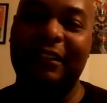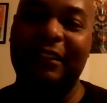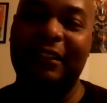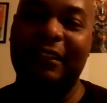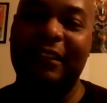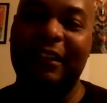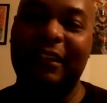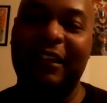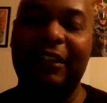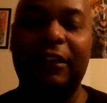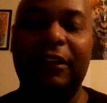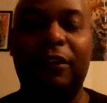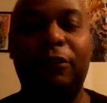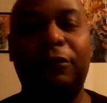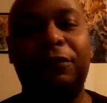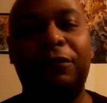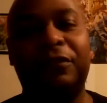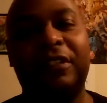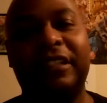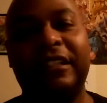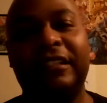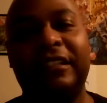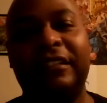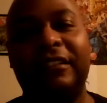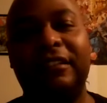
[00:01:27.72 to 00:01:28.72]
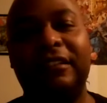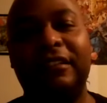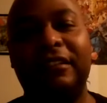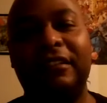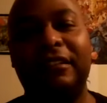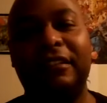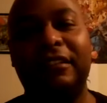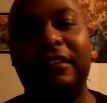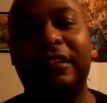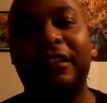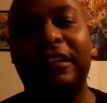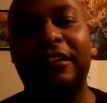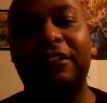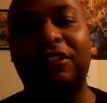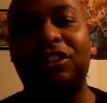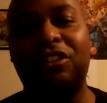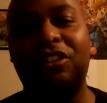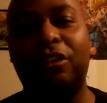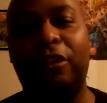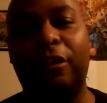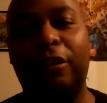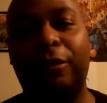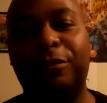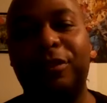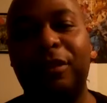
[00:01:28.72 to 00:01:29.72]
and hopefully it'll
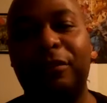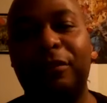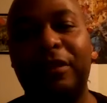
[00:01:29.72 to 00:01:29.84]
stir up some